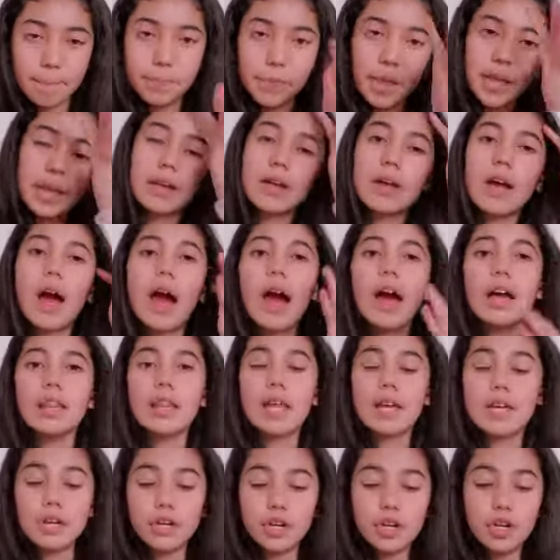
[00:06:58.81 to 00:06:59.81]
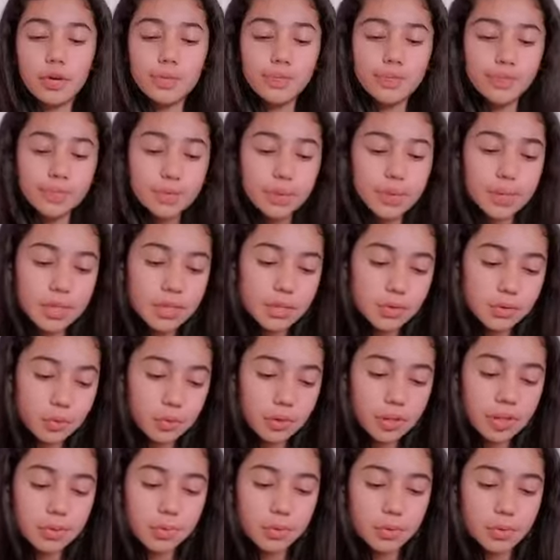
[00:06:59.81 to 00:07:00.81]
like highlighter it's
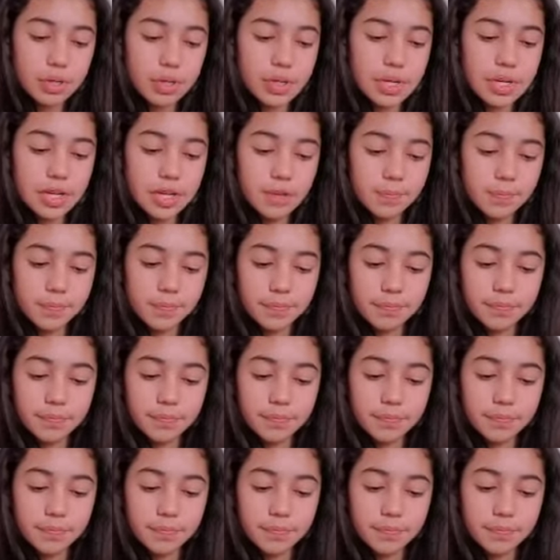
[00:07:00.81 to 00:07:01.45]
really pretty